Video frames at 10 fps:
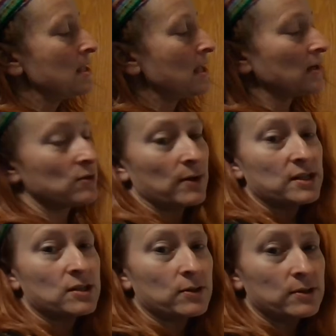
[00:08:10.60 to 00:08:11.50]
I trace
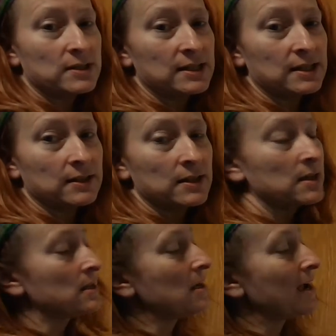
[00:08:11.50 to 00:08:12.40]
13.
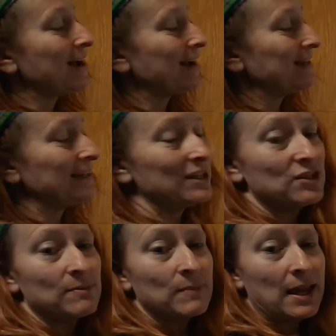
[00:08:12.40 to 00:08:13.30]
I need
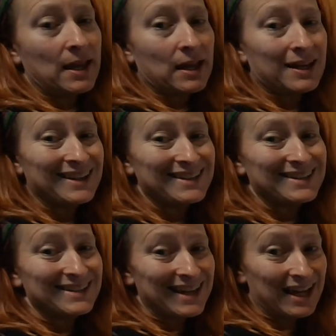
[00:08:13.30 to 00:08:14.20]
to make
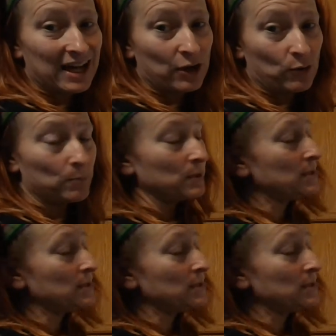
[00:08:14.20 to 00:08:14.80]
a group of